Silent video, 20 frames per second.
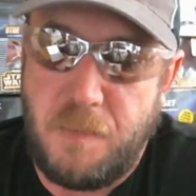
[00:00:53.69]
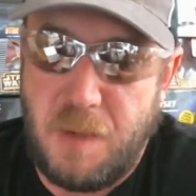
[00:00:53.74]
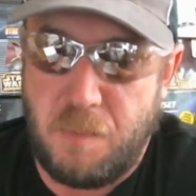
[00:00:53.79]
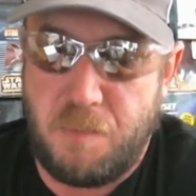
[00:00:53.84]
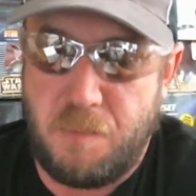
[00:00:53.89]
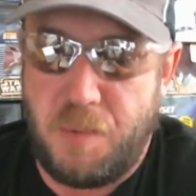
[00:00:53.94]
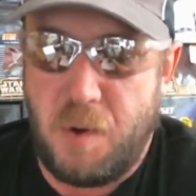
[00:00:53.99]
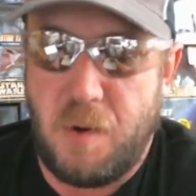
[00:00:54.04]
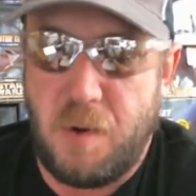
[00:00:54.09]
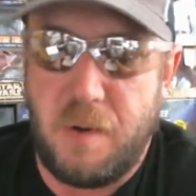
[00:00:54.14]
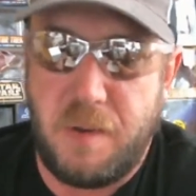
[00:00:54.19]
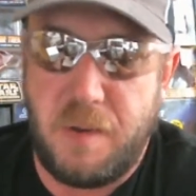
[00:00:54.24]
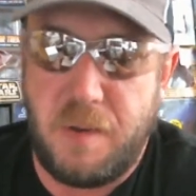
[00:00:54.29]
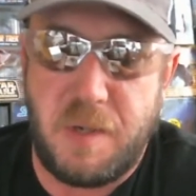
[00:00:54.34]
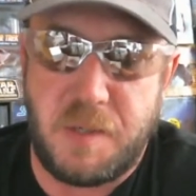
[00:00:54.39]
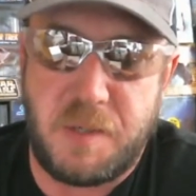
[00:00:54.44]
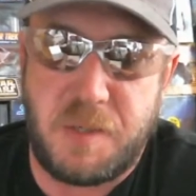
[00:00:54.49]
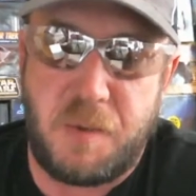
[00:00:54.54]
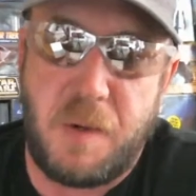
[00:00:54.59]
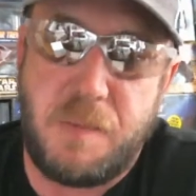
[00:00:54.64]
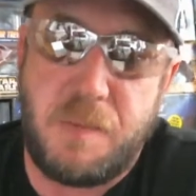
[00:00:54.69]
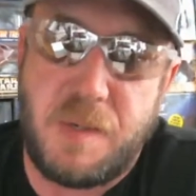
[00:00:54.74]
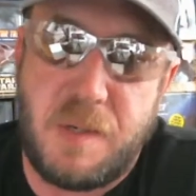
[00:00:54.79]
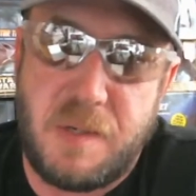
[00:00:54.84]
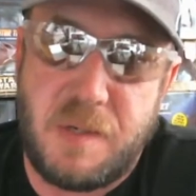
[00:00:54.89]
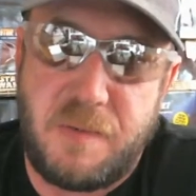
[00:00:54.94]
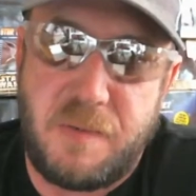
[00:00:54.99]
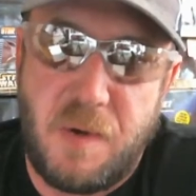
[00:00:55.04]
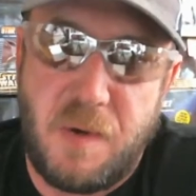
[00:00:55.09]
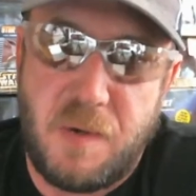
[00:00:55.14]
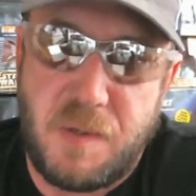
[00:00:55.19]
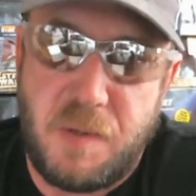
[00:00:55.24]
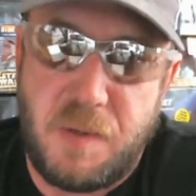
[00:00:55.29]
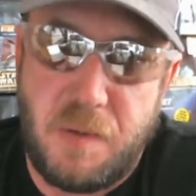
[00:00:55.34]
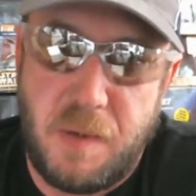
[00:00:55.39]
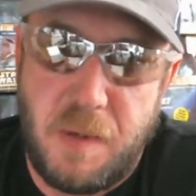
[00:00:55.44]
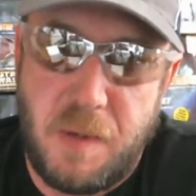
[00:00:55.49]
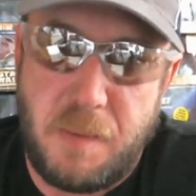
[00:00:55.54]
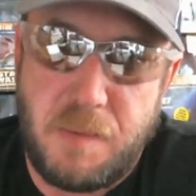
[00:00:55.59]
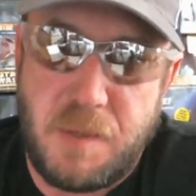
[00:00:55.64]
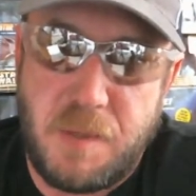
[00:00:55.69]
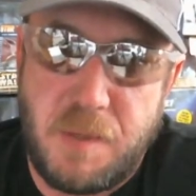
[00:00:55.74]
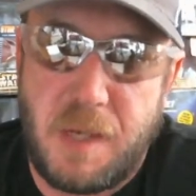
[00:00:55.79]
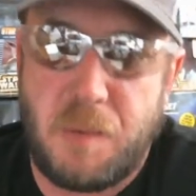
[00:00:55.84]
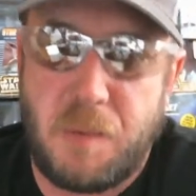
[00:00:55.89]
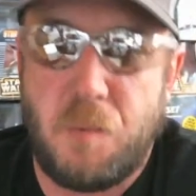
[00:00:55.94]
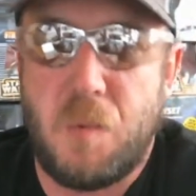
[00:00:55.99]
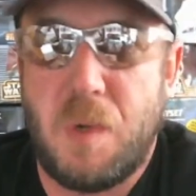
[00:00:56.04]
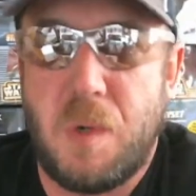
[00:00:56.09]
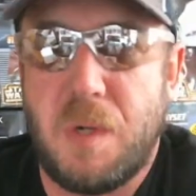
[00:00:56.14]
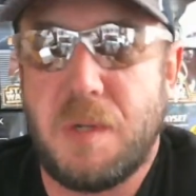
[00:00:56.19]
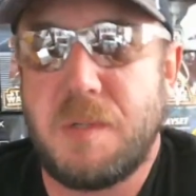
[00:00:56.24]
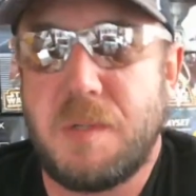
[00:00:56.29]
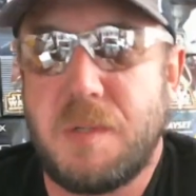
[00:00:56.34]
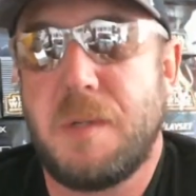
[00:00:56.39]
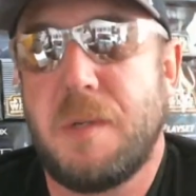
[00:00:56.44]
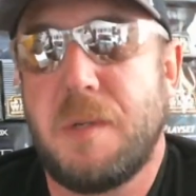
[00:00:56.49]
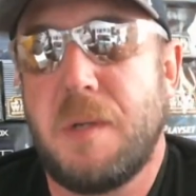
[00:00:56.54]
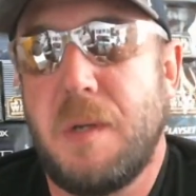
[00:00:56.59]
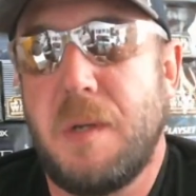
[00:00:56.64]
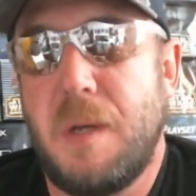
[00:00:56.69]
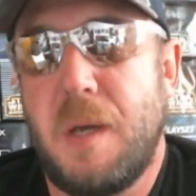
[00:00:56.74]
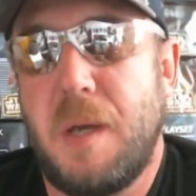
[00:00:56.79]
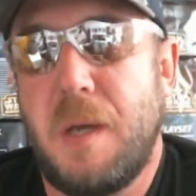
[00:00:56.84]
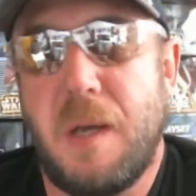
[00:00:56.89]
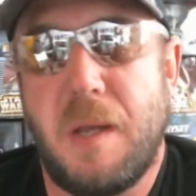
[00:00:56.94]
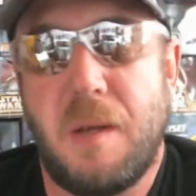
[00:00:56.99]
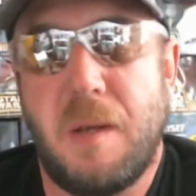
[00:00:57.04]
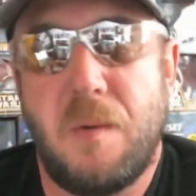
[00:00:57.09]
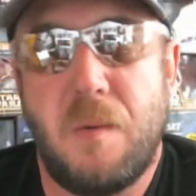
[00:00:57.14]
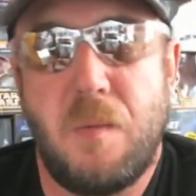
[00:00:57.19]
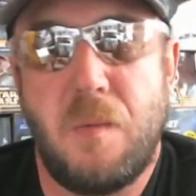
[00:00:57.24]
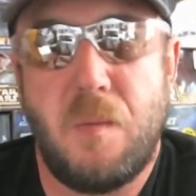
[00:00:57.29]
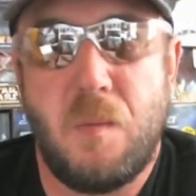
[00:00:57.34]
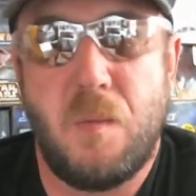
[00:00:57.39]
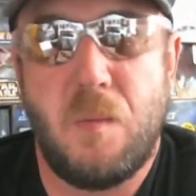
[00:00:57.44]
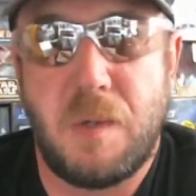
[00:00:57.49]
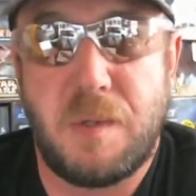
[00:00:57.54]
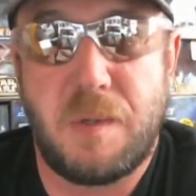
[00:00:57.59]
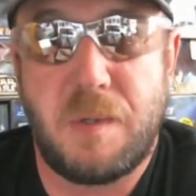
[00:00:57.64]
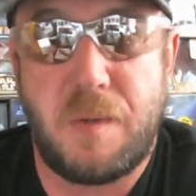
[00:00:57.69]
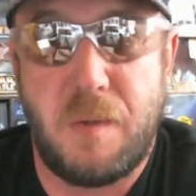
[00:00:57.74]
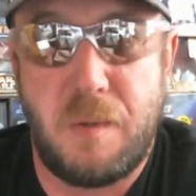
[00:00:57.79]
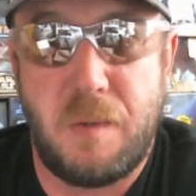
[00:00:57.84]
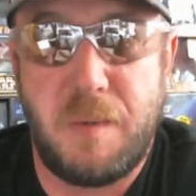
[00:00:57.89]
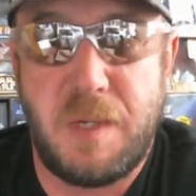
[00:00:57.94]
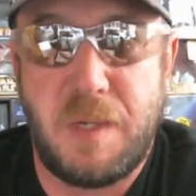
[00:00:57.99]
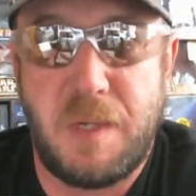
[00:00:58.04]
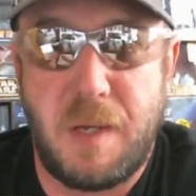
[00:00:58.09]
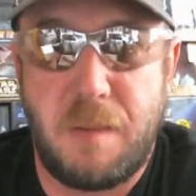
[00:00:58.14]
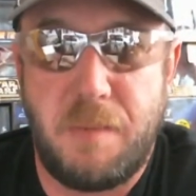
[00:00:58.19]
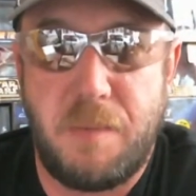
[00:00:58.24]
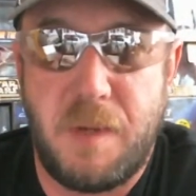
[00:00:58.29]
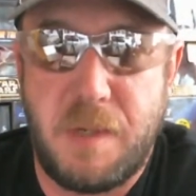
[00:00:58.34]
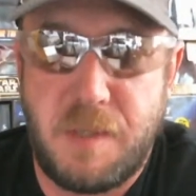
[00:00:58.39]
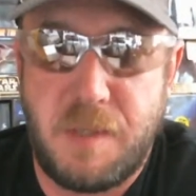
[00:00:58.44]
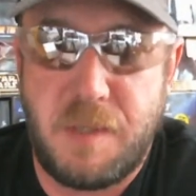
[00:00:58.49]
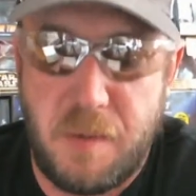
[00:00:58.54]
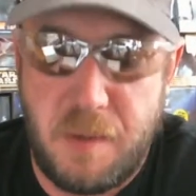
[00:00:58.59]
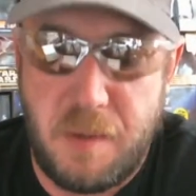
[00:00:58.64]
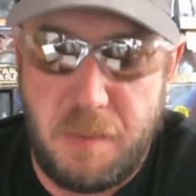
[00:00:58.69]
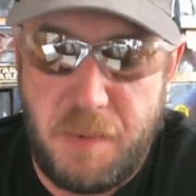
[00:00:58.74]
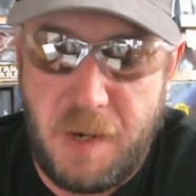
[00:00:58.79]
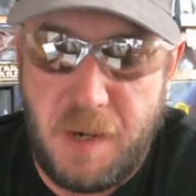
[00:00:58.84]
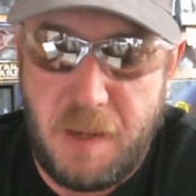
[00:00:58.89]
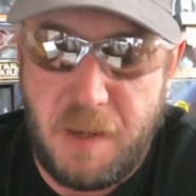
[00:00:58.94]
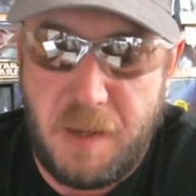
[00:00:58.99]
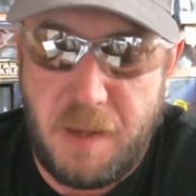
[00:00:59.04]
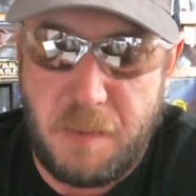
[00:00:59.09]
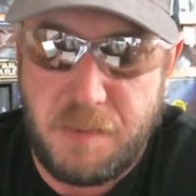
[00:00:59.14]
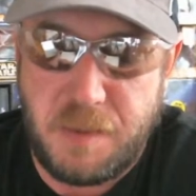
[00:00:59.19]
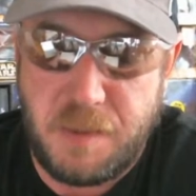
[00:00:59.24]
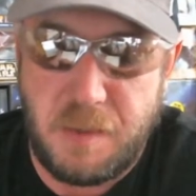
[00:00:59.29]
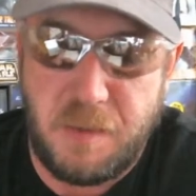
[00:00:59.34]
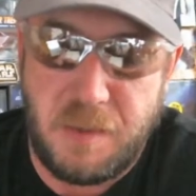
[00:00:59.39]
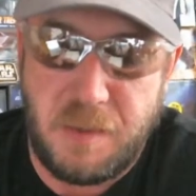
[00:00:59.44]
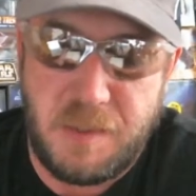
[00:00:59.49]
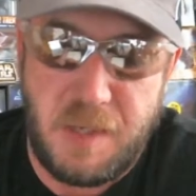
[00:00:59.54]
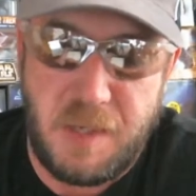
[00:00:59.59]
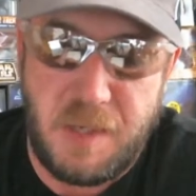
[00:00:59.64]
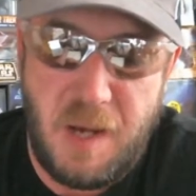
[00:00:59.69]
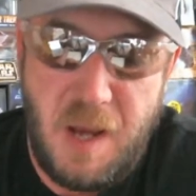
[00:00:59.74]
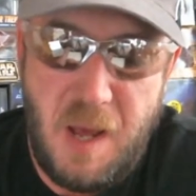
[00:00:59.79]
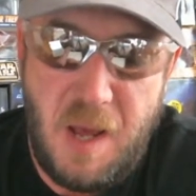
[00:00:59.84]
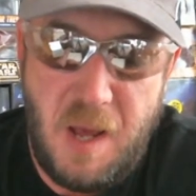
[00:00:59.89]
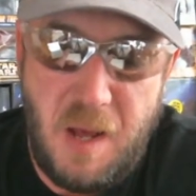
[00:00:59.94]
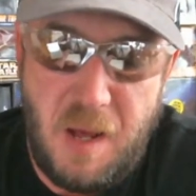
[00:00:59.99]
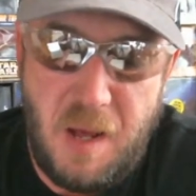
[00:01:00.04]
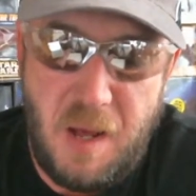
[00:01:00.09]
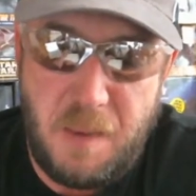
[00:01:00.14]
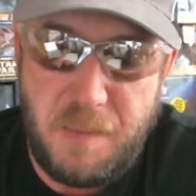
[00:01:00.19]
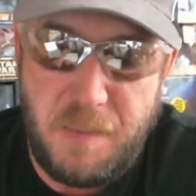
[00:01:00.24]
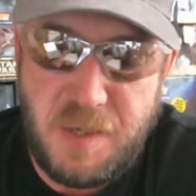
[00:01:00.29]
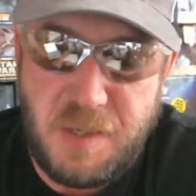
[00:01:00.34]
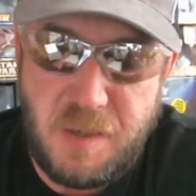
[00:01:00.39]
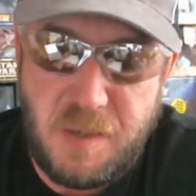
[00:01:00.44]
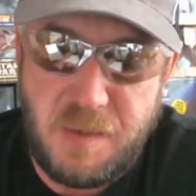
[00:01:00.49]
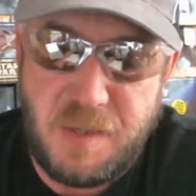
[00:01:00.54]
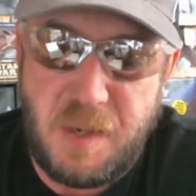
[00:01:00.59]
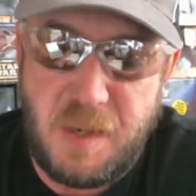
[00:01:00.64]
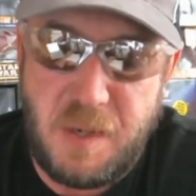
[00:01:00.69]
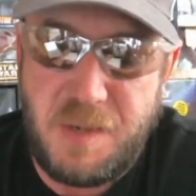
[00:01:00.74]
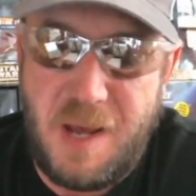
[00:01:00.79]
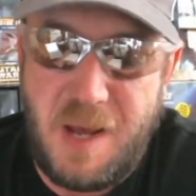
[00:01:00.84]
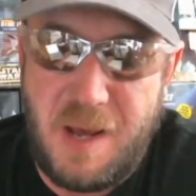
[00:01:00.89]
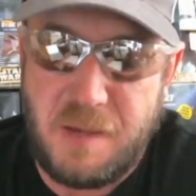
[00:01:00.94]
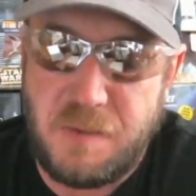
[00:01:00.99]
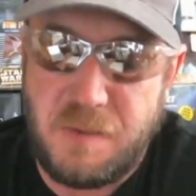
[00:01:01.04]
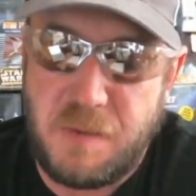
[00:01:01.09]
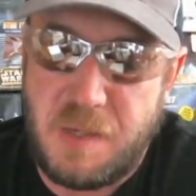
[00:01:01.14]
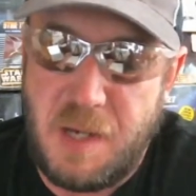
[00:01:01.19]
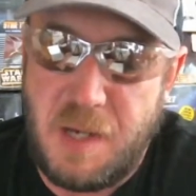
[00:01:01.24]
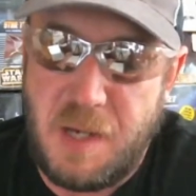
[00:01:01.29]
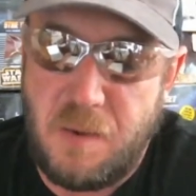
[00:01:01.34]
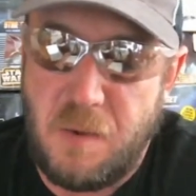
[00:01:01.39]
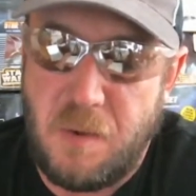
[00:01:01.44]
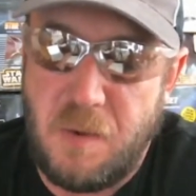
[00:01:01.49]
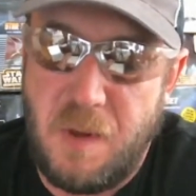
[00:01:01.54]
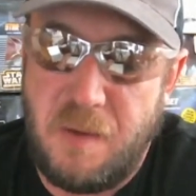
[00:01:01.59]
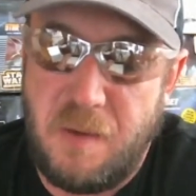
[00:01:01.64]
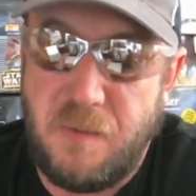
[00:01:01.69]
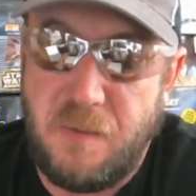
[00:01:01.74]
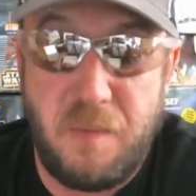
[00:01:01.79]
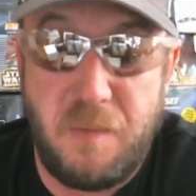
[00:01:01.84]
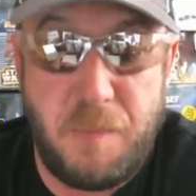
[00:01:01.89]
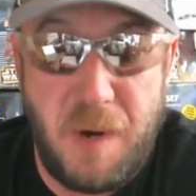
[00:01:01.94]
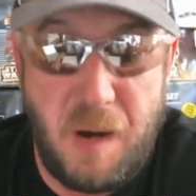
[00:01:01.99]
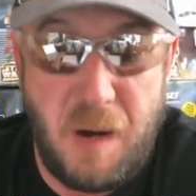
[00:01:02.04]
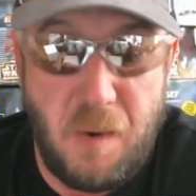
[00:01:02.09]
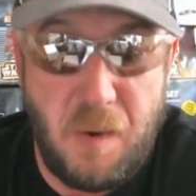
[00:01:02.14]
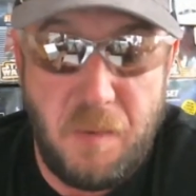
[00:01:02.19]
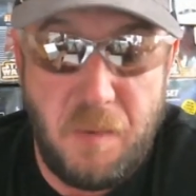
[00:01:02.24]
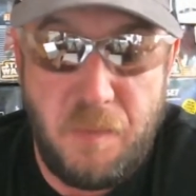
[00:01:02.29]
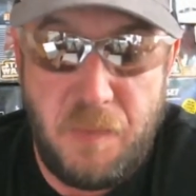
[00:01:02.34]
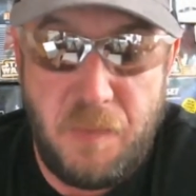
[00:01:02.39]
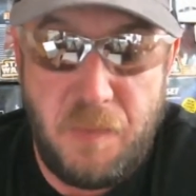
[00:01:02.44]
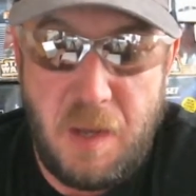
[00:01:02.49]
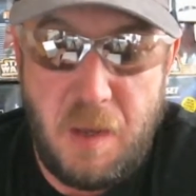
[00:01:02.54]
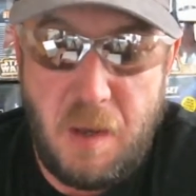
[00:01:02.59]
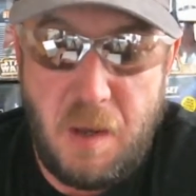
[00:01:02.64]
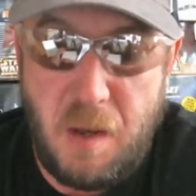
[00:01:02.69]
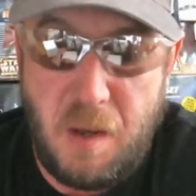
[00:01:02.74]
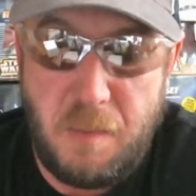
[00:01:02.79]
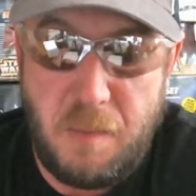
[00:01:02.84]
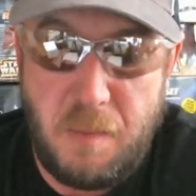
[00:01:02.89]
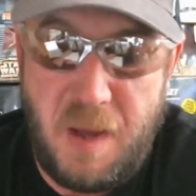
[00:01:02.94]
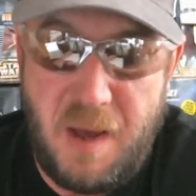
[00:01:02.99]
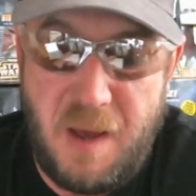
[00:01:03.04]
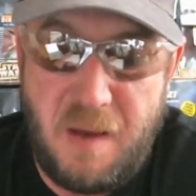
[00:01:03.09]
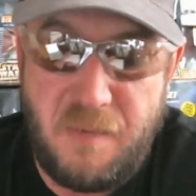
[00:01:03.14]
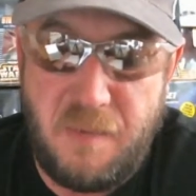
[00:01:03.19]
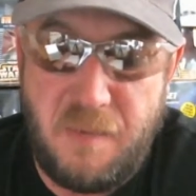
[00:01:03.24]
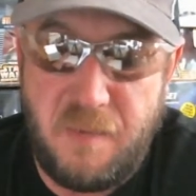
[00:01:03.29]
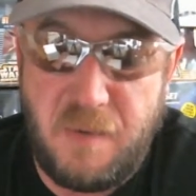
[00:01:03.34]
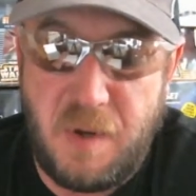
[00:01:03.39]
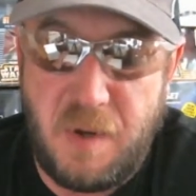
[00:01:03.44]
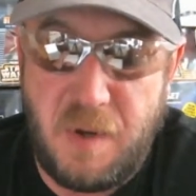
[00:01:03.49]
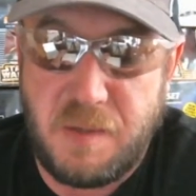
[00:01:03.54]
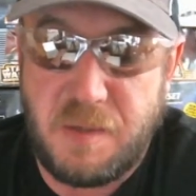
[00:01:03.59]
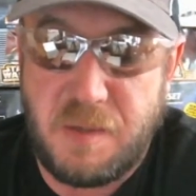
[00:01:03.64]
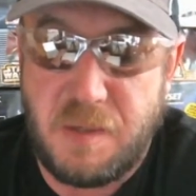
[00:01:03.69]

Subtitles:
part of the description as far as who the Lumberjack was and what's going to be taking place during the pilot episode, it said, he shows up to ascertain her level of power on behalf of an